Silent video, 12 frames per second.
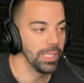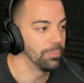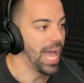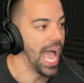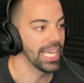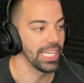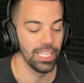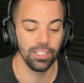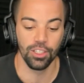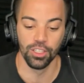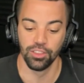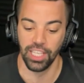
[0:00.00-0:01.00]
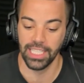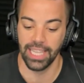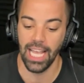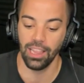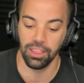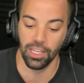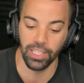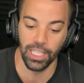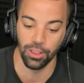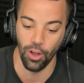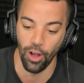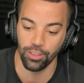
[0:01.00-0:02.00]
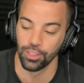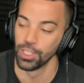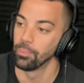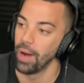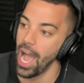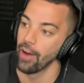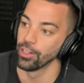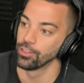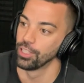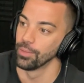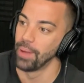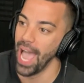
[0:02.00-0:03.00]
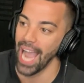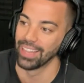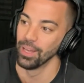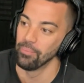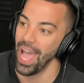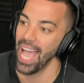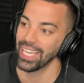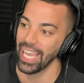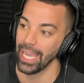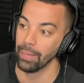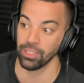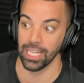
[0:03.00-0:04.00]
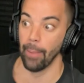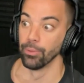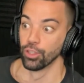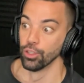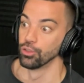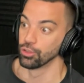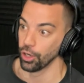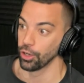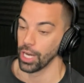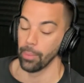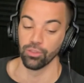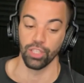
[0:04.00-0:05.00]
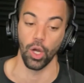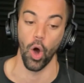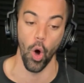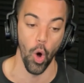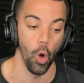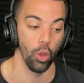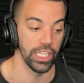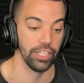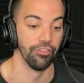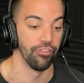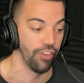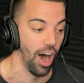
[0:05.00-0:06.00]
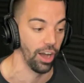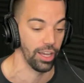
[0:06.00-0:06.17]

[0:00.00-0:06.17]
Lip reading: back in because like they literally lost to the Pirates back-to-back games, and I was concerned. I was like, holy fuck!